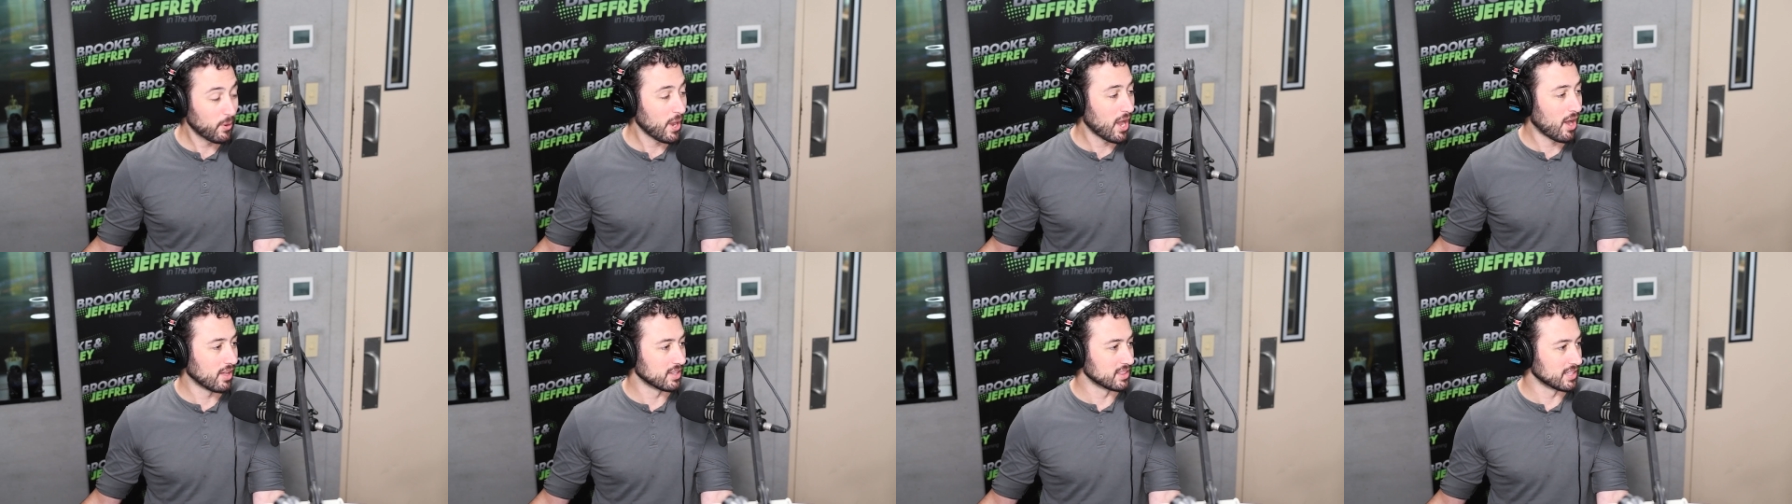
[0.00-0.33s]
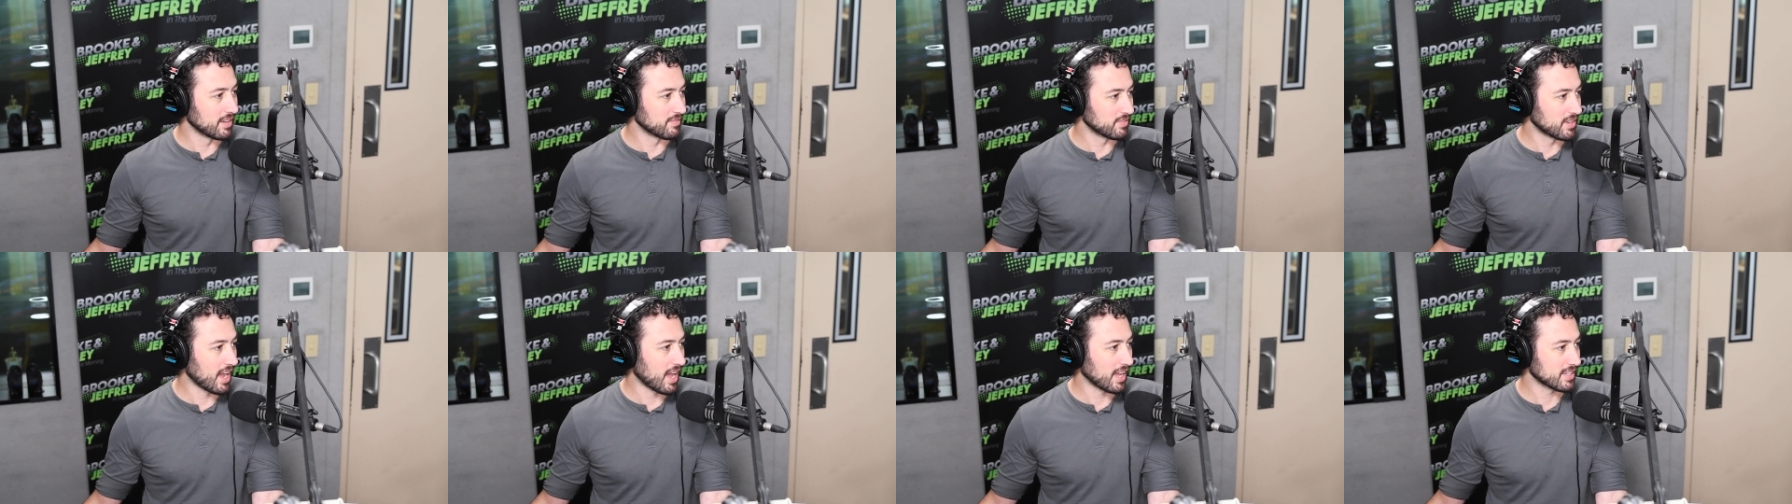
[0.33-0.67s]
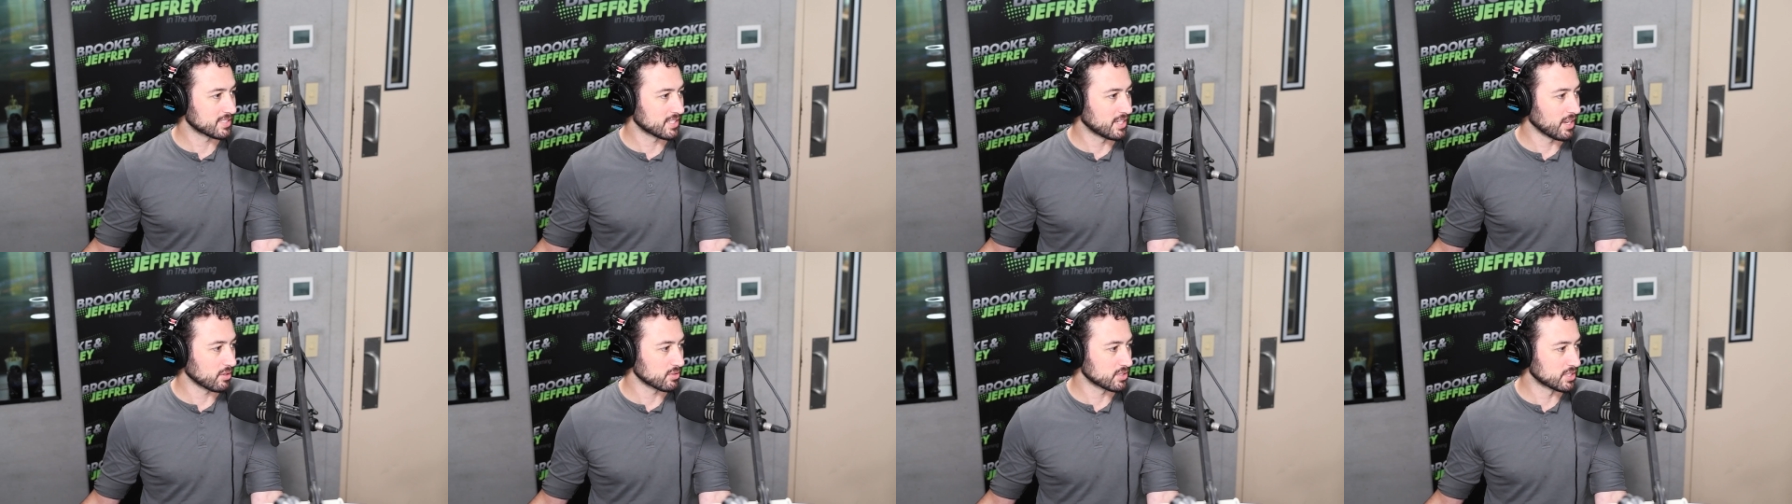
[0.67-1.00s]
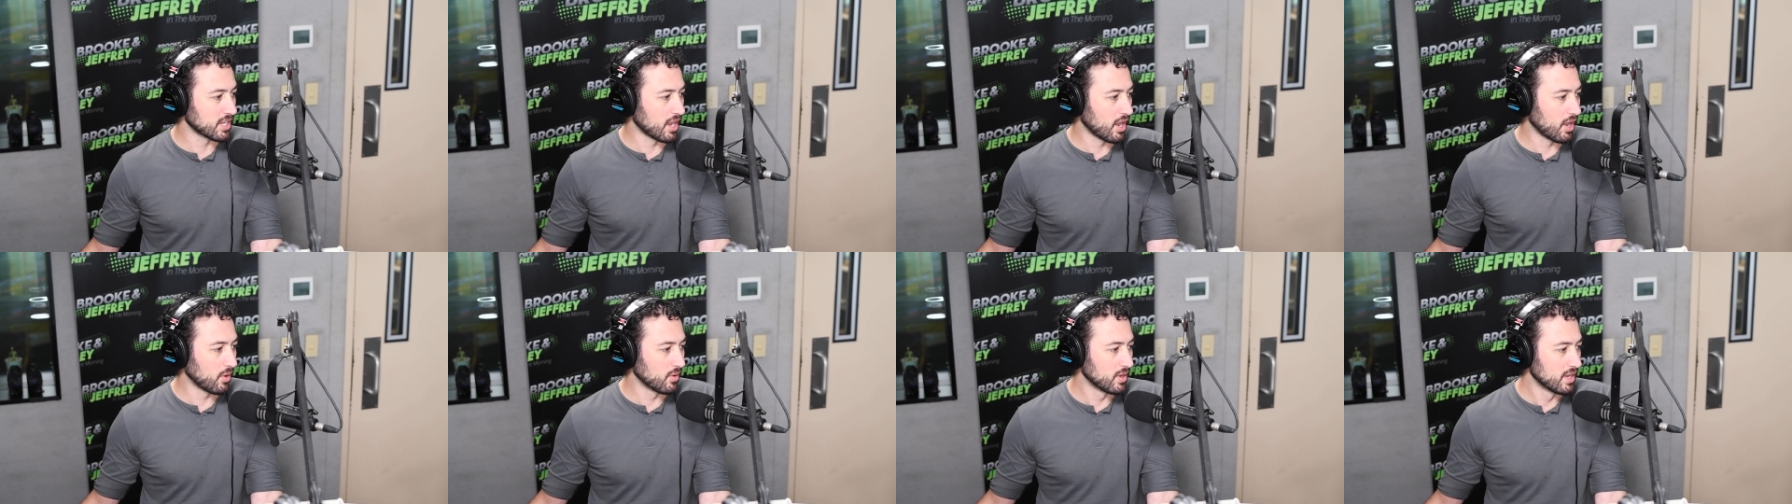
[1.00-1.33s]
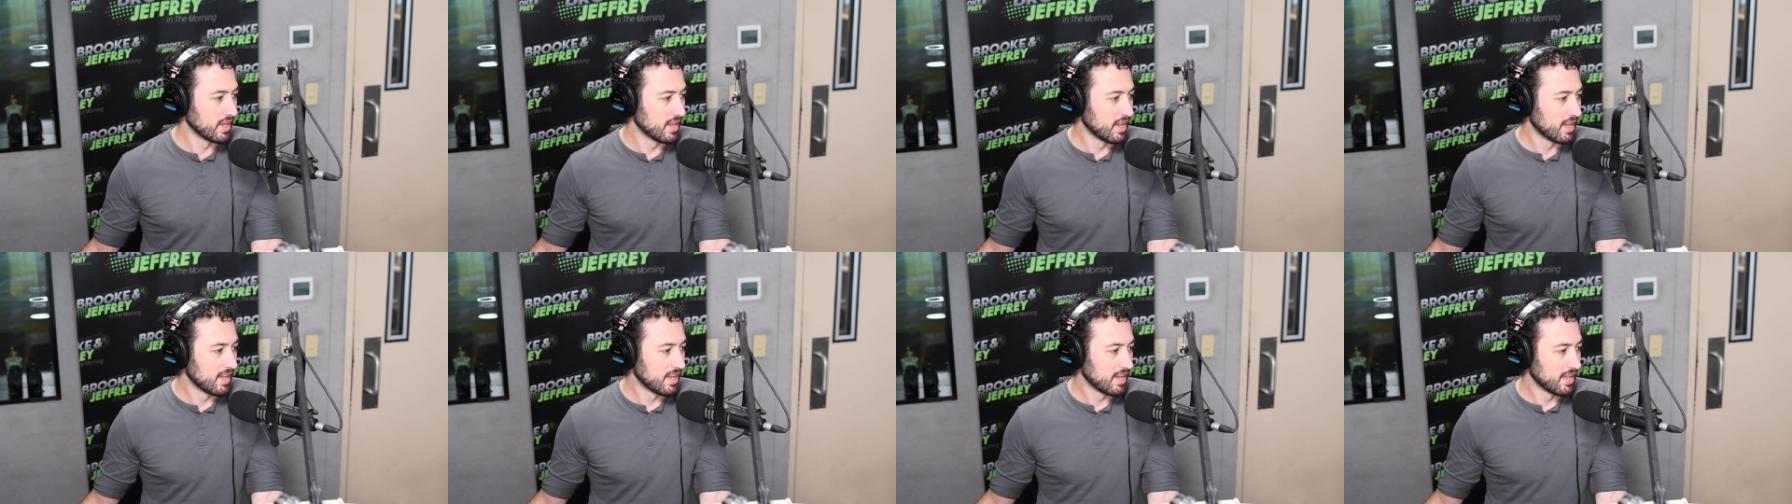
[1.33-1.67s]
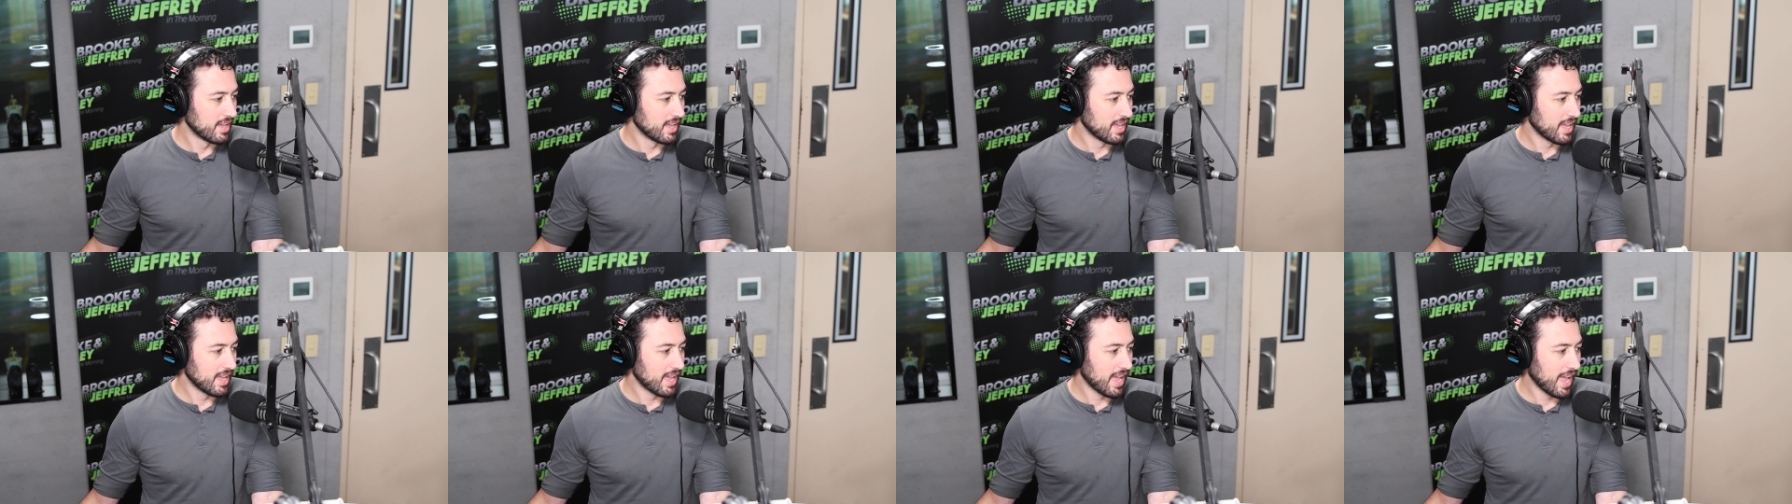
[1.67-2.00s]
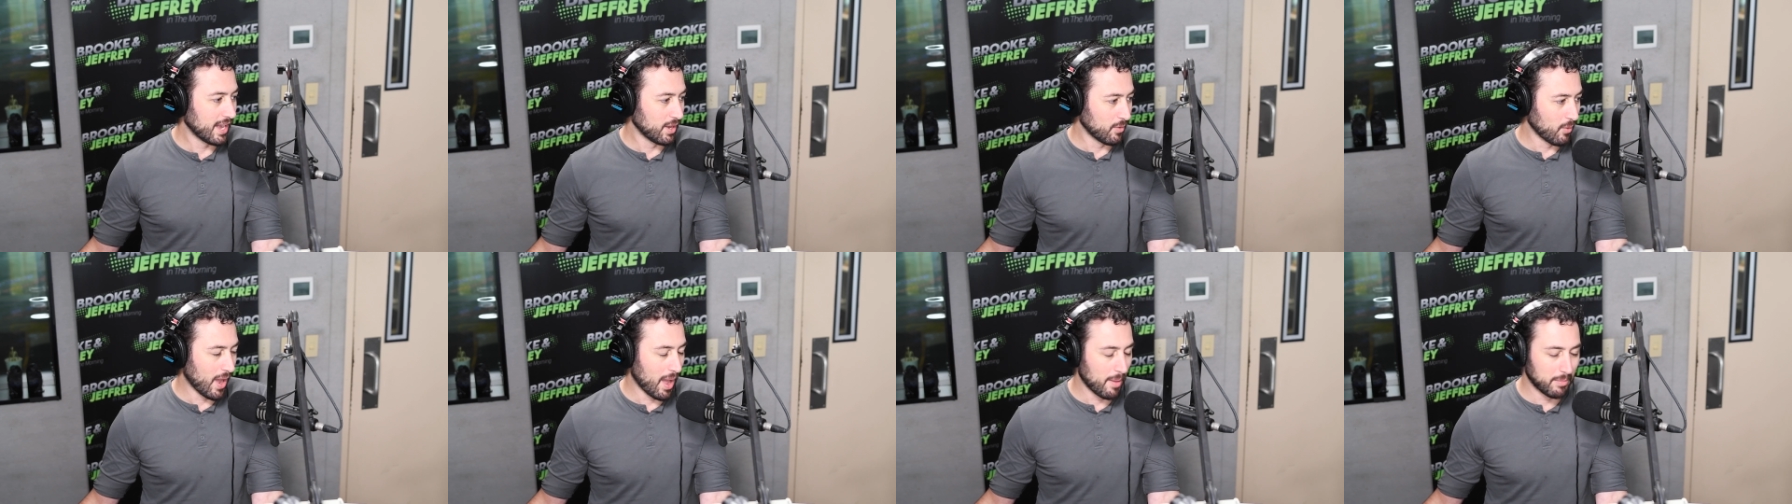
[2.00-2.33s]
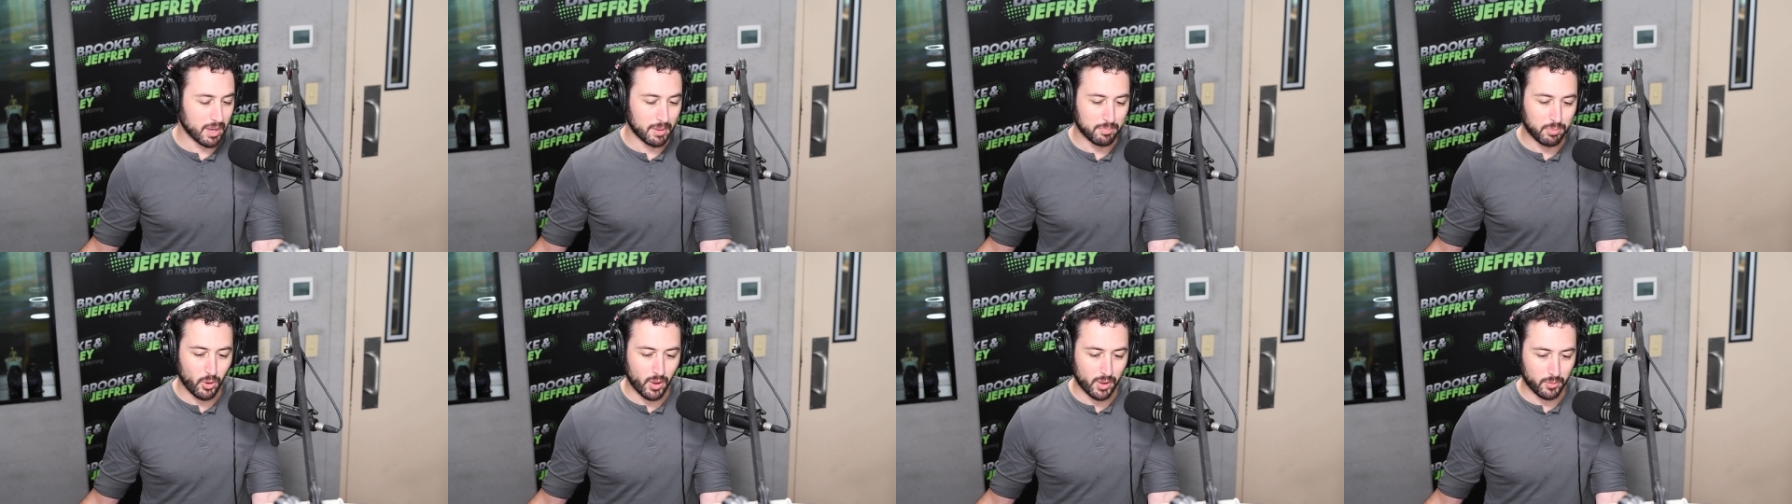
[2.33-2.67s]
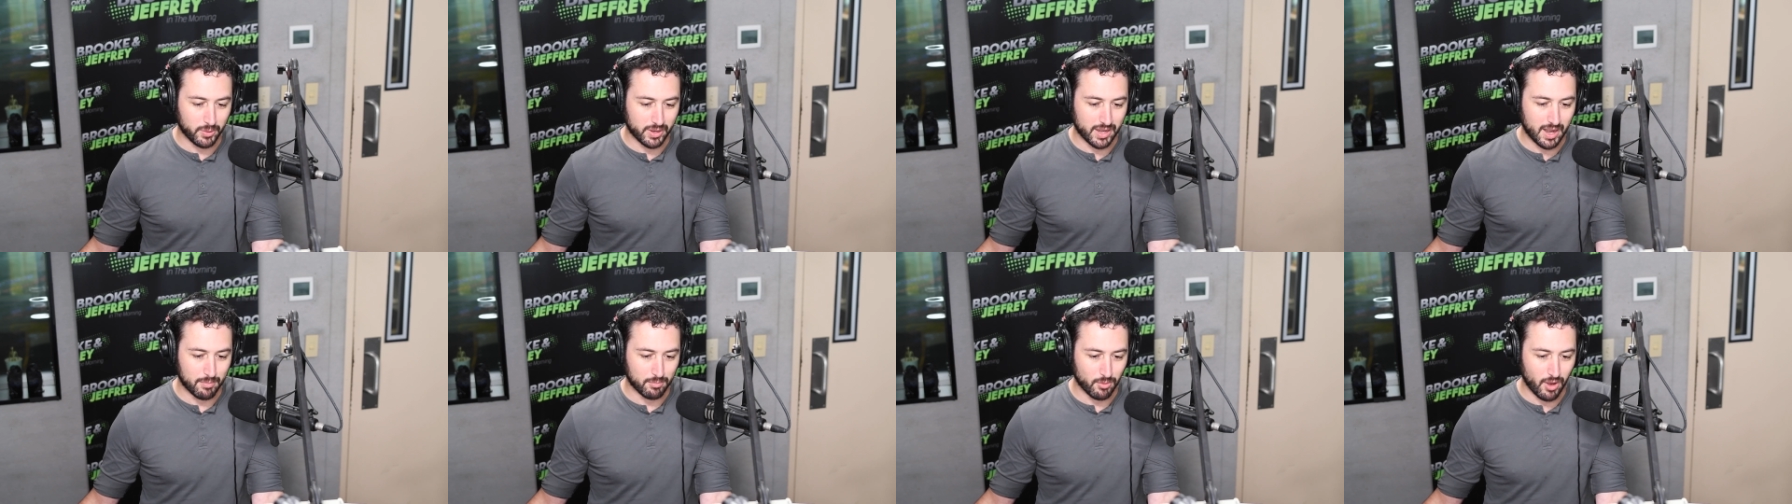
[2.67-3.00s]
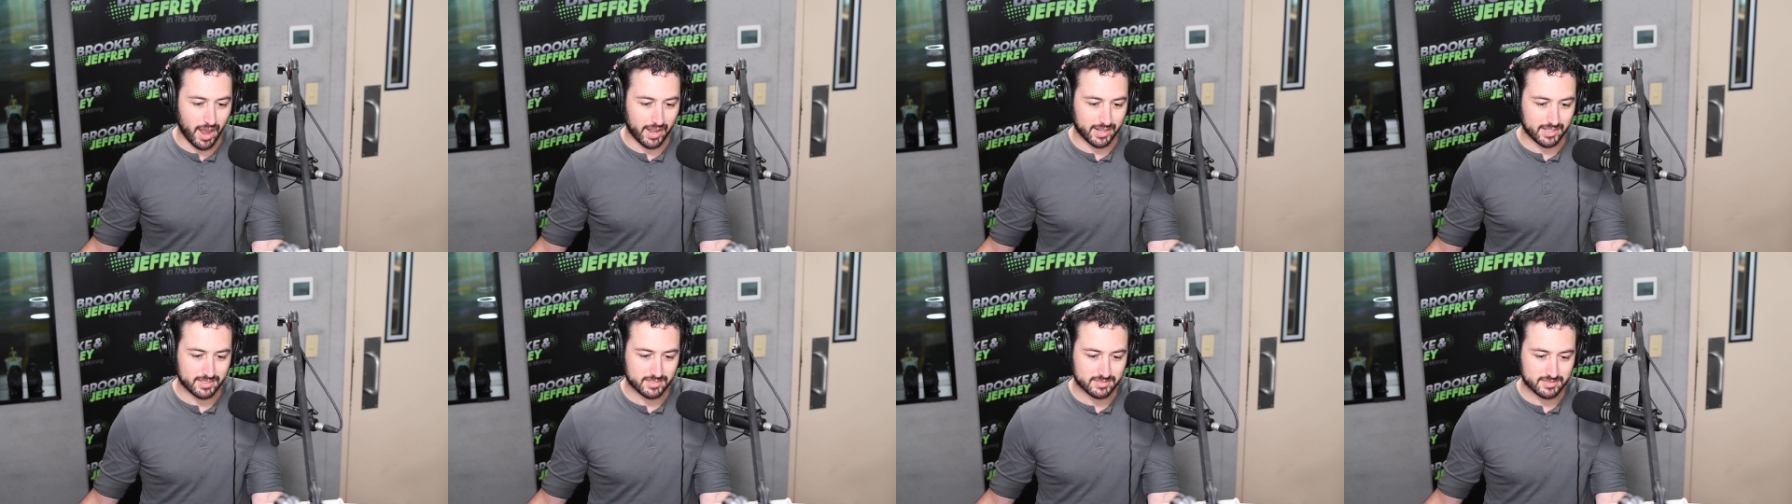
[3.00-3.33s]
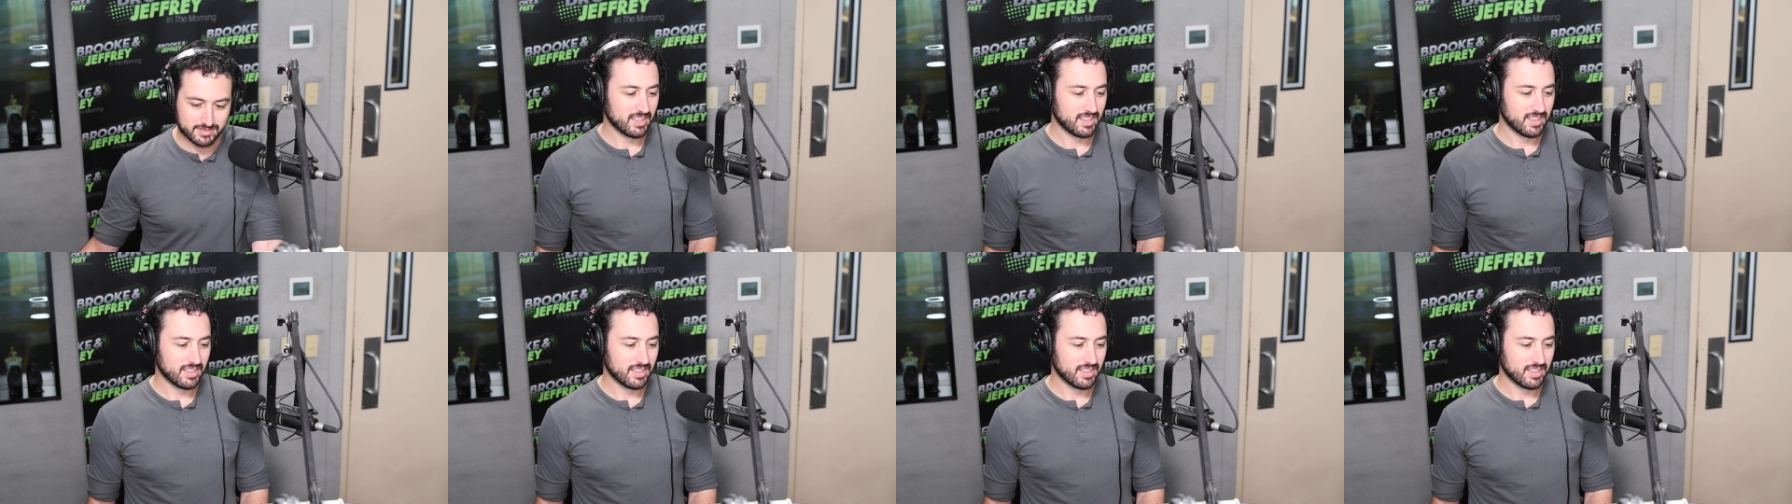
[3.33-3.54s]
We all love Costco. Uh-huh. So, Everyone loves Costco. Anyway, I'm going to point when I'm ready.